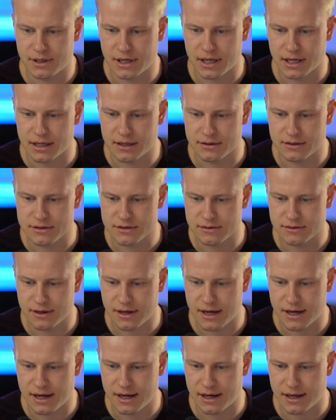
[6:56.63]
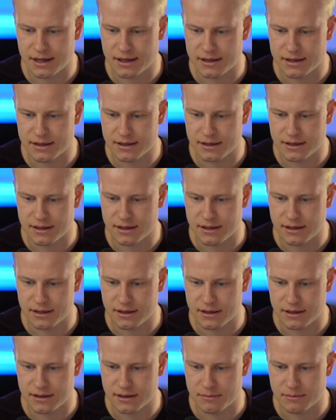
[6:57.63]
I can also add
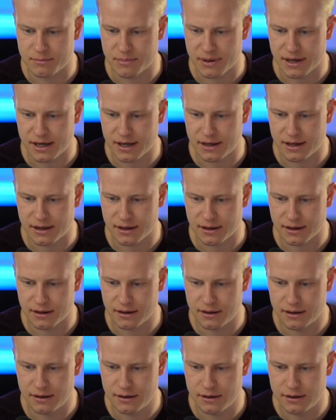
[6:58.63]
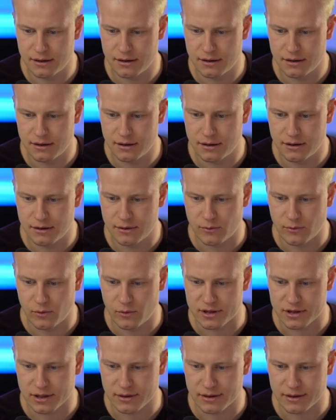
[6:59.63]
in padding
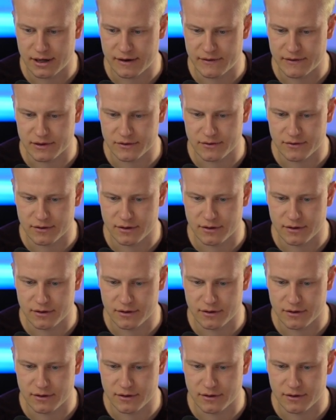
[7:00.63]
without having to